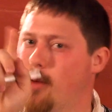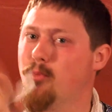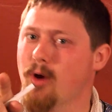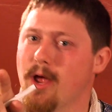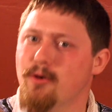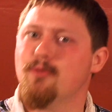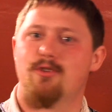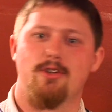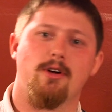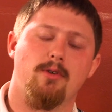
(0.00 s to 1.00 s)
a brand new
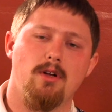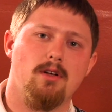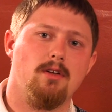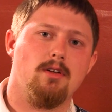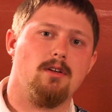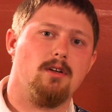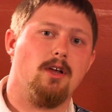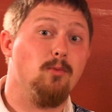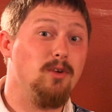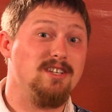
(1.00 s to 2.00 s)
show
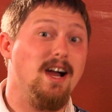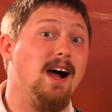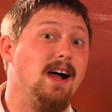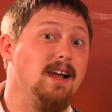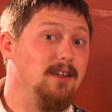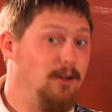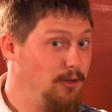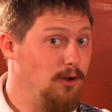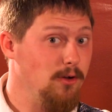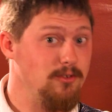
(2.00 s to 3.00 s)
in which I,
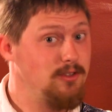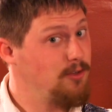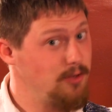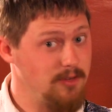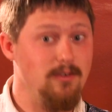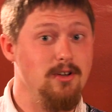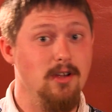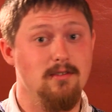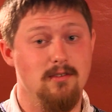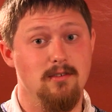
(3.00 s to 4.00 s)
your host, Christopher
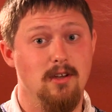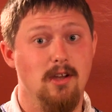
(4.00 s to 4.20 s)
Johnson,